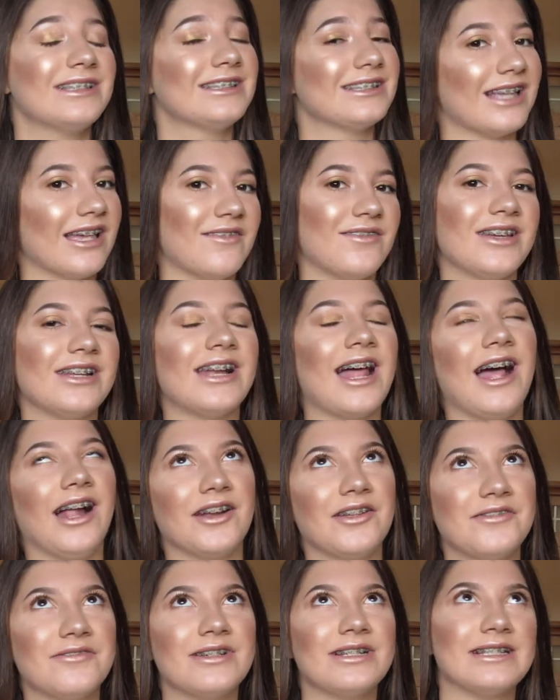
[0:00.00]
7
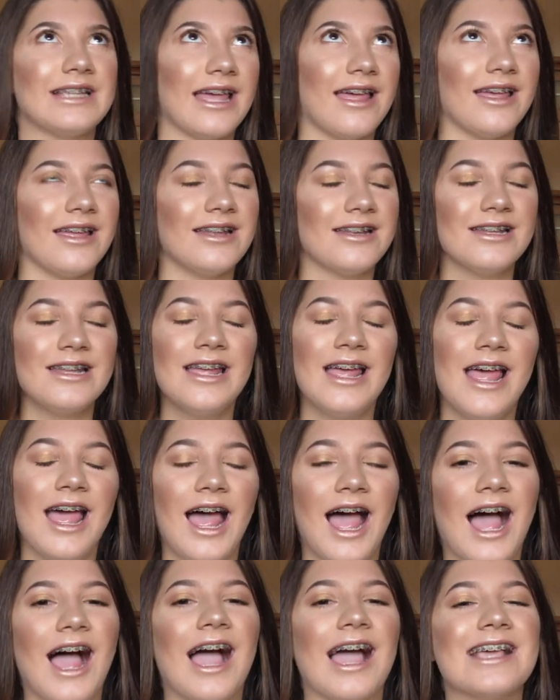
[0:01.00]
out of a 10.
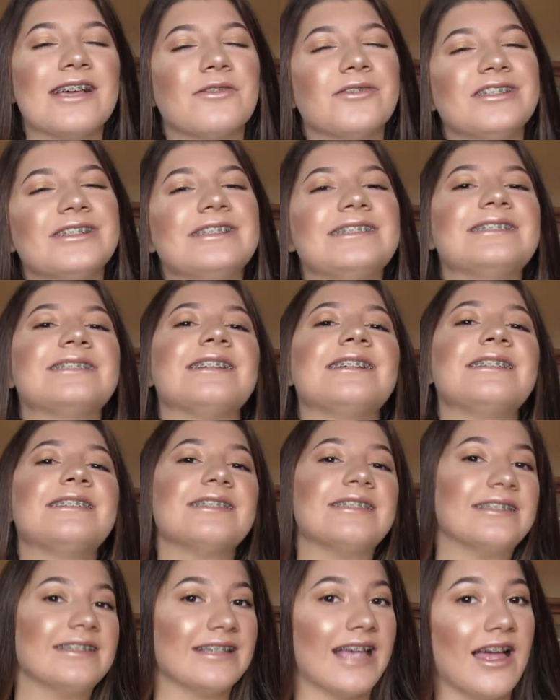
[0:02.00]
I only say
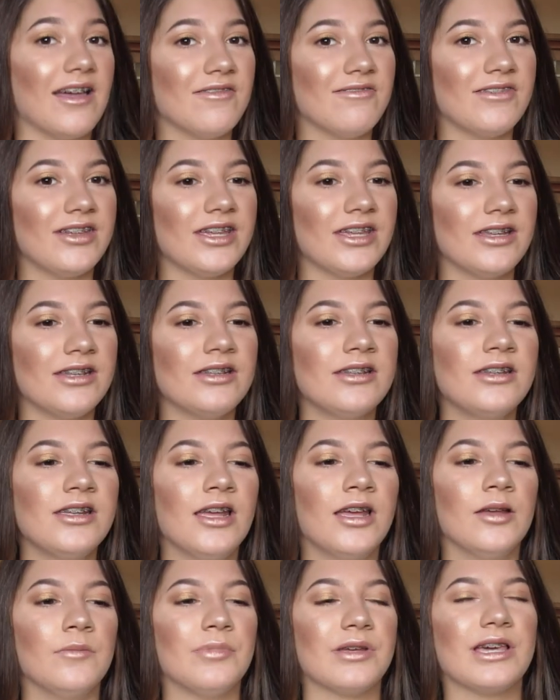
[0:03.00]
7
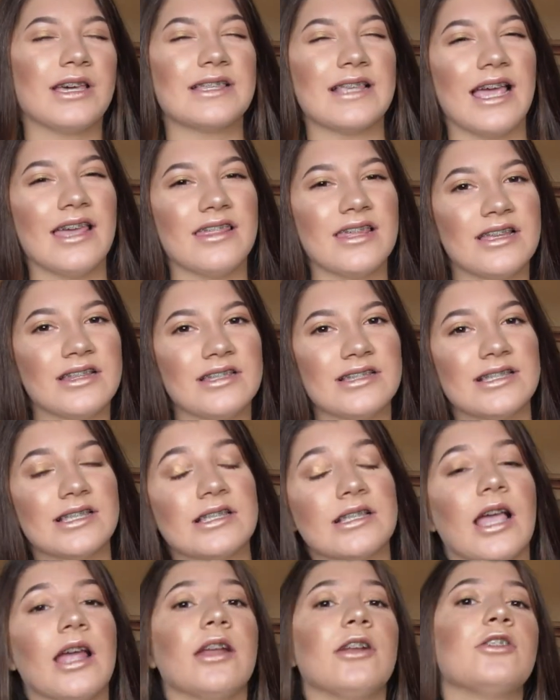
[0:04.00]
because I think this
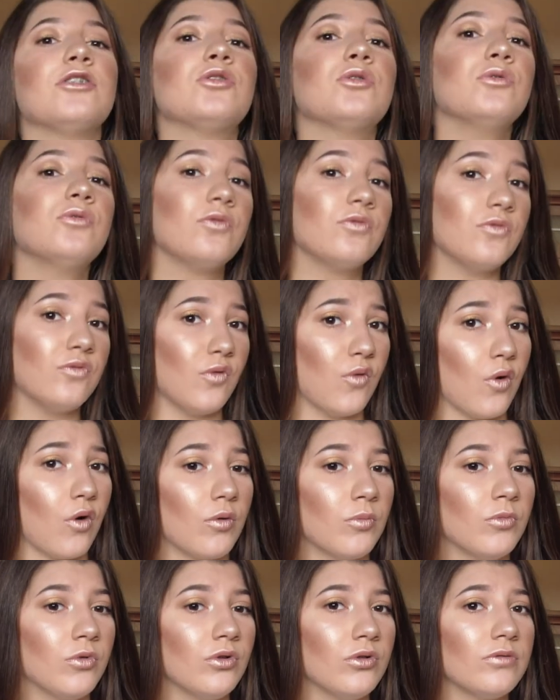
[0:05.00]
is kind of too
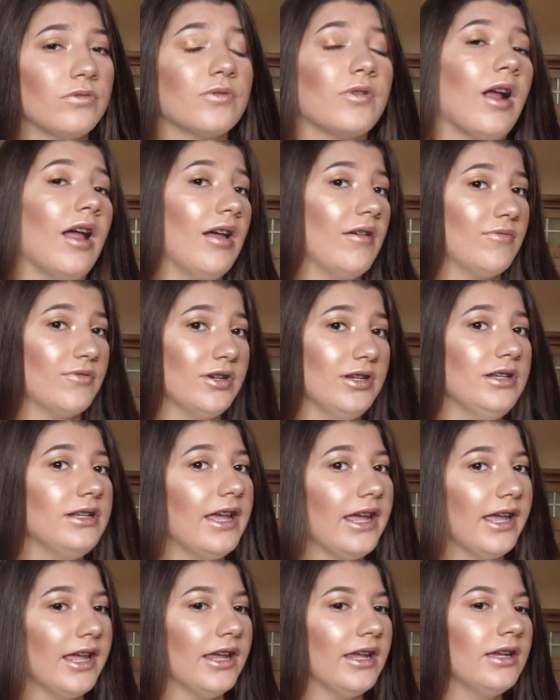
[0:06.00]
formal for every
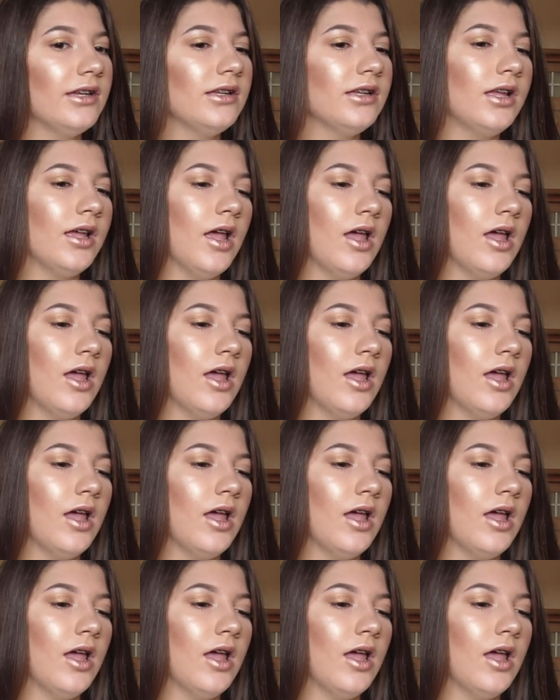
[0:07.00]
day.